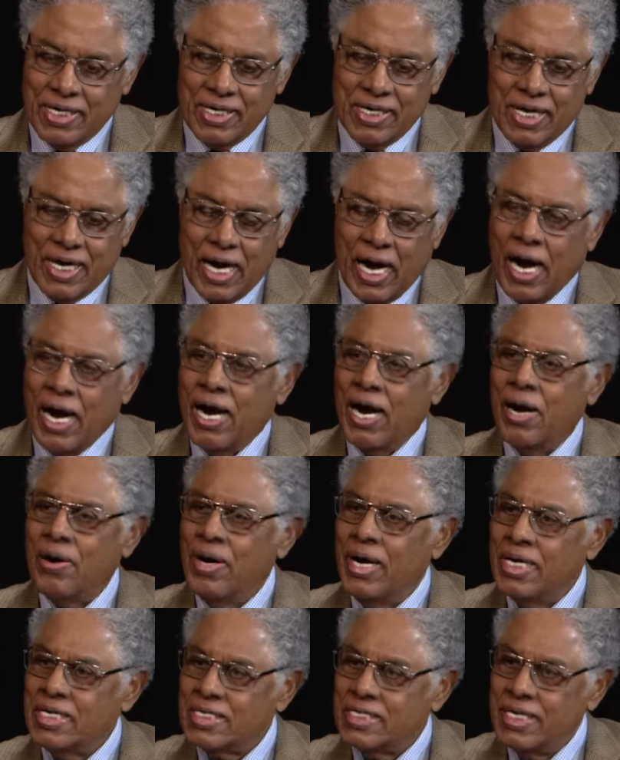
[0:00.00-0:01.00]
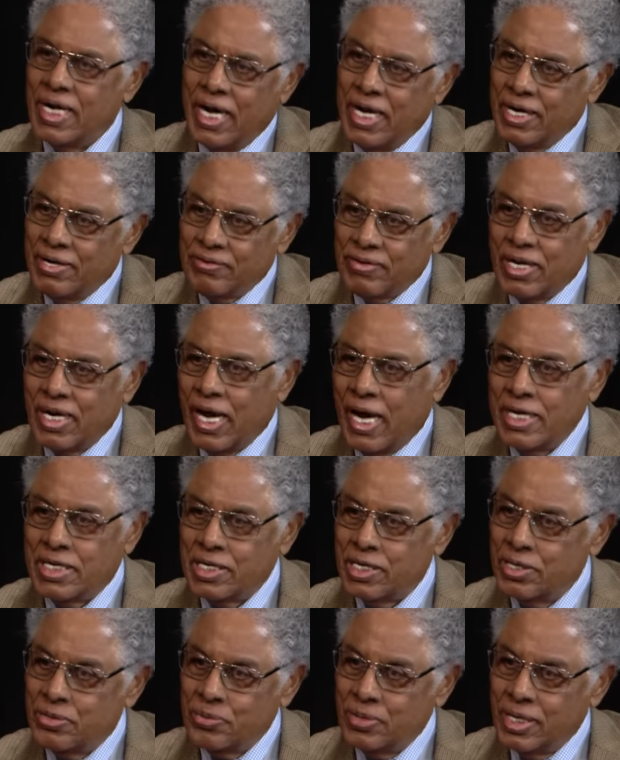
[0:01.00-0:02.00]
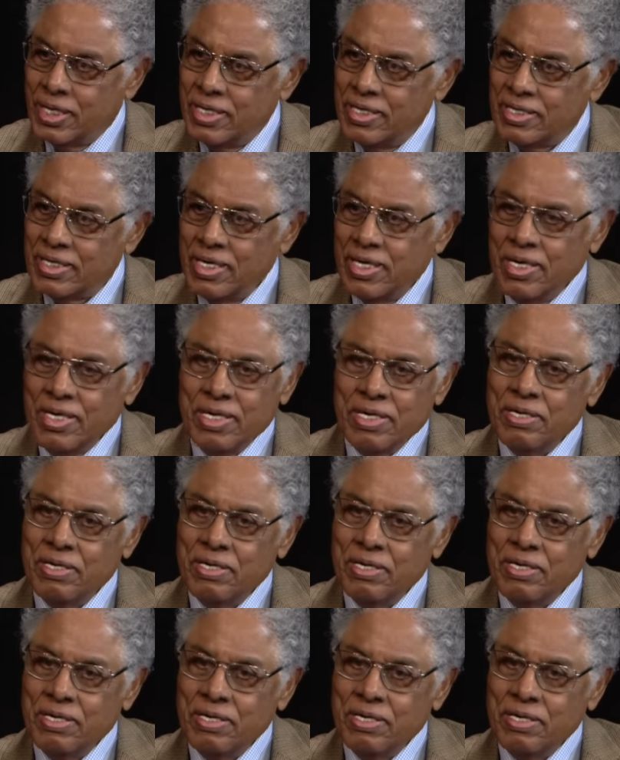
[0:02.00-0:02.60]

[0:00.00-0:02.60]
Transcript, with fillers: IRS data of the 1920s.